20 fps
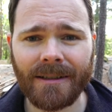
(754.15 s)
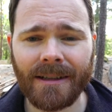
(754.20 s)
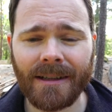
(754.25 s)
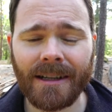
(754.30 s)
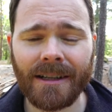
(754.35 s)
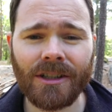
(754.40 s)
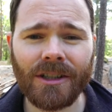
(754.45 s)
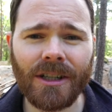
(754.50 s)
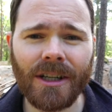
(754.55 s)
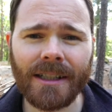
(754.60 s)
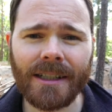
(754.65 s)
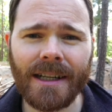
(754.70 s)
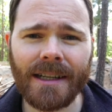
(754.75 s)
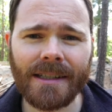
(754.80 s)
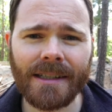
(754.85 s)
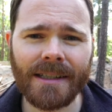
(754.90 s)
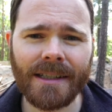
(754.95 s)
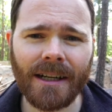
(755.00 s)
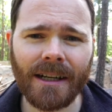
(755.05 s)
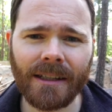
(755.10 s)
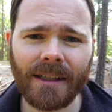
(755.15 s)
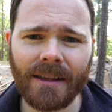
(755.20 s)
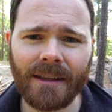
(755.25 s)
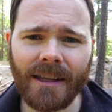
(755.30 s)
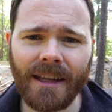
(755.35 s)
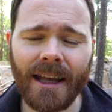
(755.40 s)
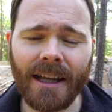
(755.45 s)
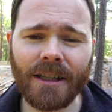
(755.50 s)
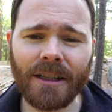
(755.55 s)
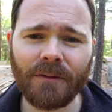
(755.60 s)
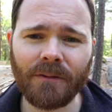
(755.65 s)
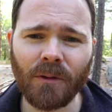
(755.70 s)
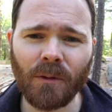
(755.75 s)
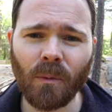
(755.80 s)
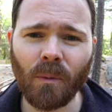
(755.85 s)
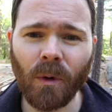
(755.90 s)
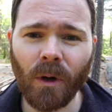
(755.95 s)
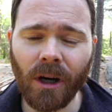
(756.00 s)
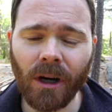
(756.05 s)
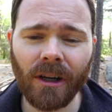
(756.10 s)
It's not necessarily the end of the
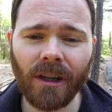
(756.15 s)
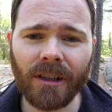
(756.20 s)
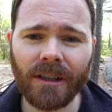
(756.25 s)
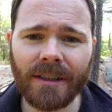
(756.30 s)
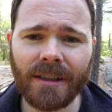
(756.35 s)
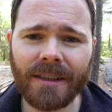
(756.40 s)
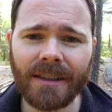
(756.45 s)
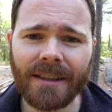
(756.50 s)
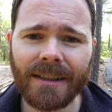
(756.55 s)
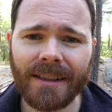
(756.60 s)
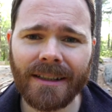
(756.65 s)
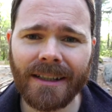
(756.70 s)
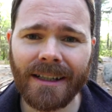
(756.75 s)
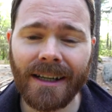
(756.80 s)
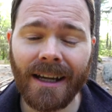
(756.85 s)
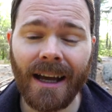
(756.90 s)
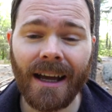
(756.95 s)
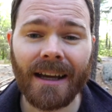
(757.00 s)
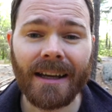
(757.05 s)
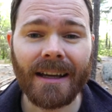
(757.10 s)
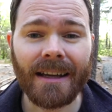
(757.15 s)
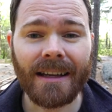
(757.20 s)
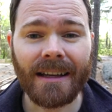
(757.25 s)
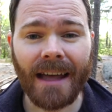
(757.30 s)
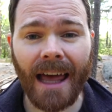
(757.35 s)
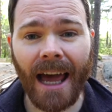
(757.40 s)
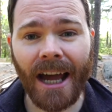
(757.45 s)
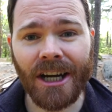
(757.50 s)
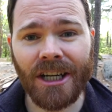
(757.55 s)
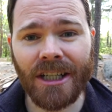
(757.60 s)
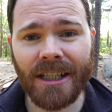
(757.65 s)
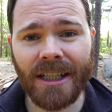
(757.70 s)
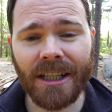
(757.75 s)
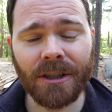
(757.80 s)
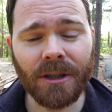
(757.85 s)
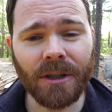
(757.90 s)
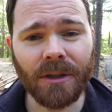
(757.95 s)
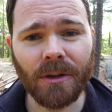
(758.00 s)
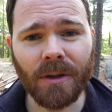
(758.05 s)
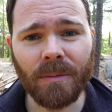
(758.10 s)
world. Actually,
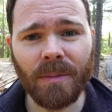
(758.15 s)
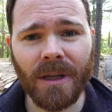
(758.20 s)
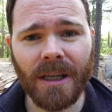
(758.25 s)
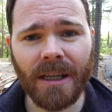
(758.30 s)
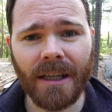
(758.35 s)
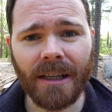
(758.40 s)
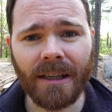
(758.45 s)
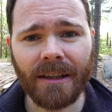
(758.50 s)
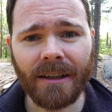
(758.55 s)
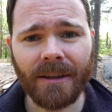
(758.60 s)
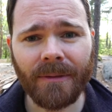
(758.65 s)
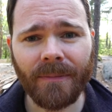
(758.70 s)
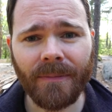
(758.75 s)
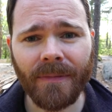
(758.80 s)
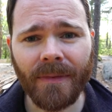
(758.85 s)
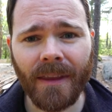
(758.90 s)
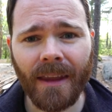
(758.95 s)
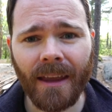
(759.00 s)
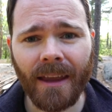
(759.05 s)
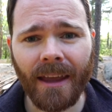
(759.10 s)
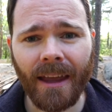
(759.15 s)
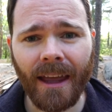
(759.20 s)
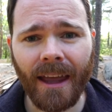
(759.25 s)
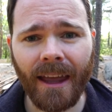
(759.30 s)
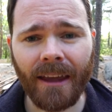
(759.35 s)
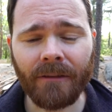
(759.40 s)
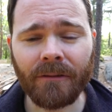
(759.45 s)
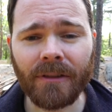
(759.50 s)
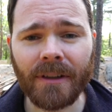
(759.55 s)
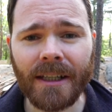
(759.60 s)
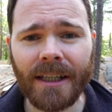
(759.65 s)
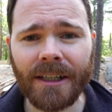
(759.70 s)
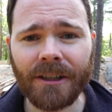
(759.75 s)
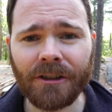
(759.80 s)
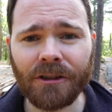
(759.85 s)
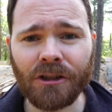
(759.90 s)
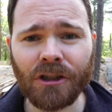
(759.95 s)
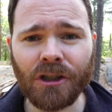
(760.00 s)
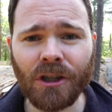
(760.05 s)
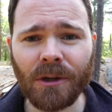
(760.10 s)
it could be, if
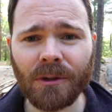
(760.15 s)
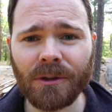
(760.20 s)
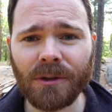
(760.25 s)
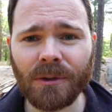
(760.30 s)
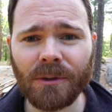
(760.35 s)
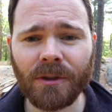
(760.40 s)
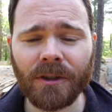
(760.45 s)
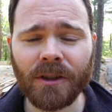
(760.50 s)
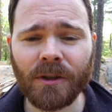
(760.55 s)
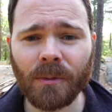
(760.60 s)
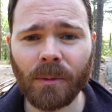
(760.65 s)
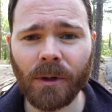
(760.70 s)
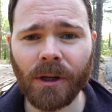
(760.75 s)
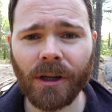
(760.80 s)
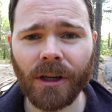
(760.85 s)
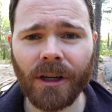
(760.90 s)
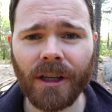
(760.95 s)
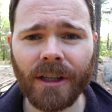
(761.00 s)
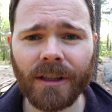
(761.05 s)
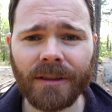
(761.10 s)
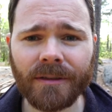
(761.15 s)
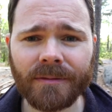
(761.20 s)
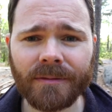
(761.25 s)
leaders don't do this work.